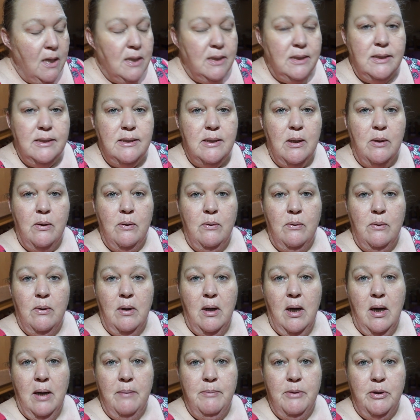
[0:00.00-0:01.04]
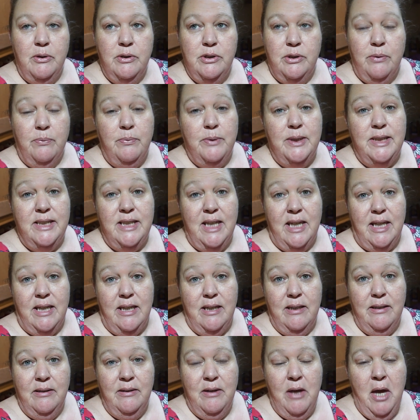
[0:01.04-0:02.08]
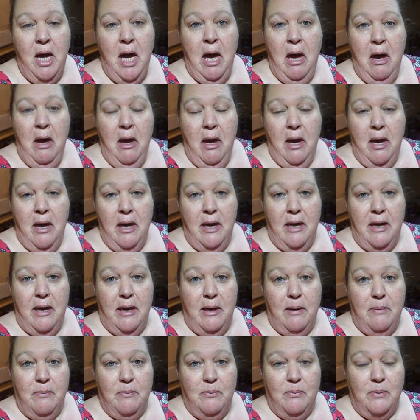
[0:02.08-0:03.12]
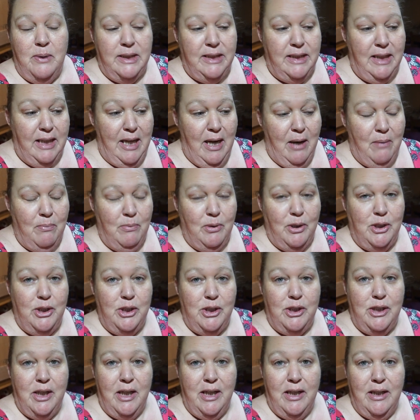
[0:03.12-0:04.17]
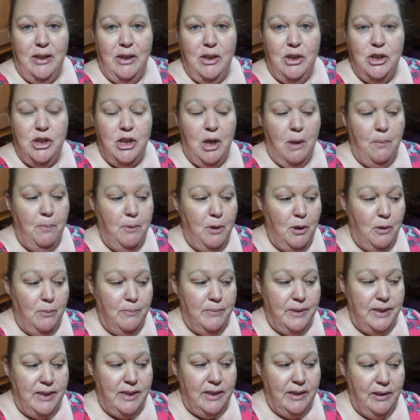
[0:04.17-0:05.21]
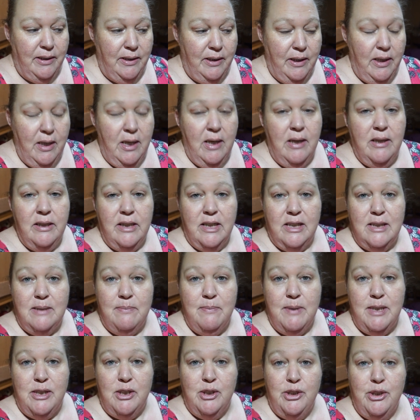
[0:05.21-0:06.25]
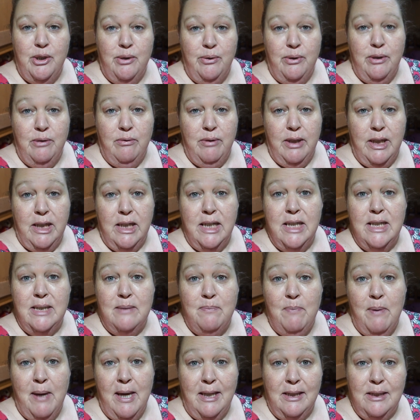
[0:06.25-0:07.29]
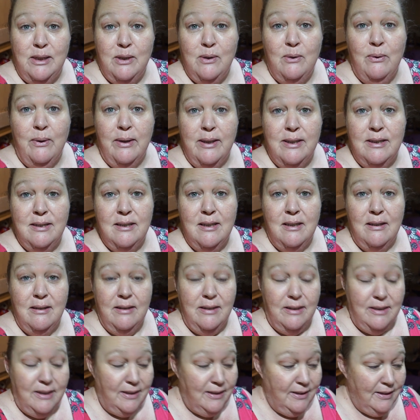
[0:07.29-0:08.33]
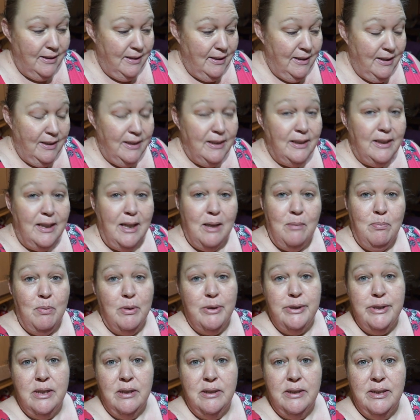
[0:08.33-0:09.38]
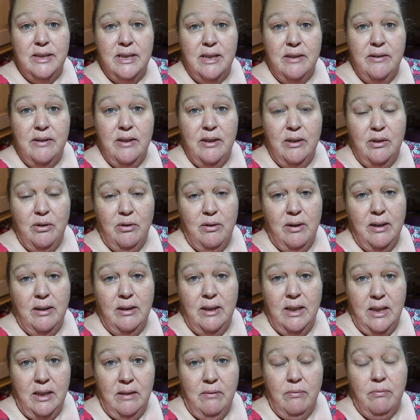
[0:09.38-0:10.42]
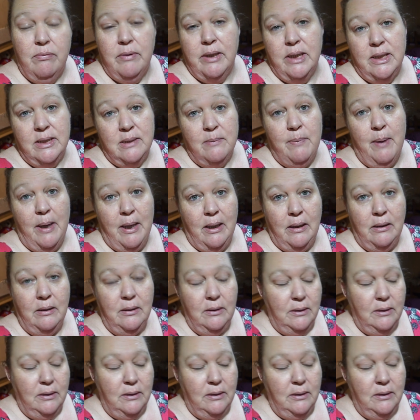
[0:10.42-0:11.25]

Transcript: So I'm going to do, we'll see. We'll see how much the shop comes to. That's Mr. Tony ringing his bell to go outside. Like most dogs stand there and growl, he rings a bell.